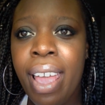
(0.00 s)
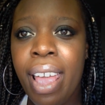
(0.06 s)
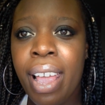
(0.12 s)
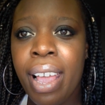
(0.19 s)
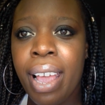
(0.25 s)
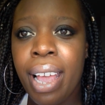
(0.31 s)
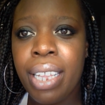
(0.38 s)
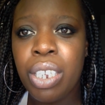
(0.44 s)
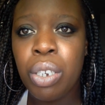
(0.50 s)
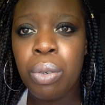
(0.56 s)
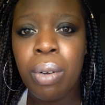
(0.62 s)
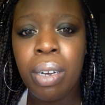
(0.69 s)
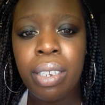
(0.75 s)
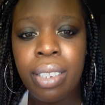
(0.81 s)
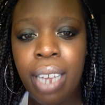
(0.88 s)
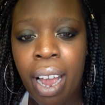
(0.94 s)
and get
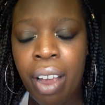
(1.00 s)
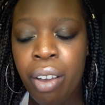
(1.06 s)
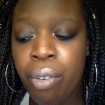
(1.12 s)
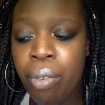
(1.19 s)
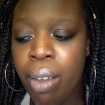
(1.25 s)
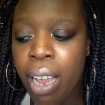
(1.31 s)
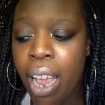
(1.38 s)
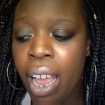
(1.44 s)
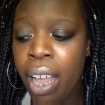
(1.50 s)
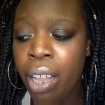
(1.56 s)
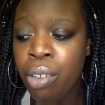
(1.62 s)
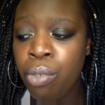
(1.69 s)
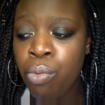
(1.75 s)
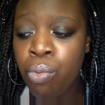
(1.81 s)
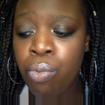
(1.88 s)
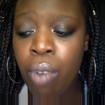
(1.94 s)
you a diary
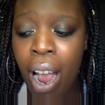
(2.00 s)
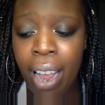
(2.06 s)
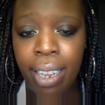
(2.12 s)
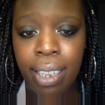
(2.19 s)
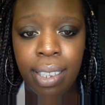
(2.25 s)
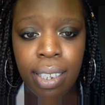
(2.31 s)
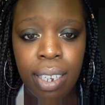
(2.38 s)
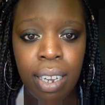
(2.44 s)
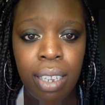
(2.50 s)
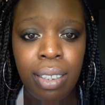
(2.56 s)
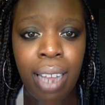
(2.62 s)
and write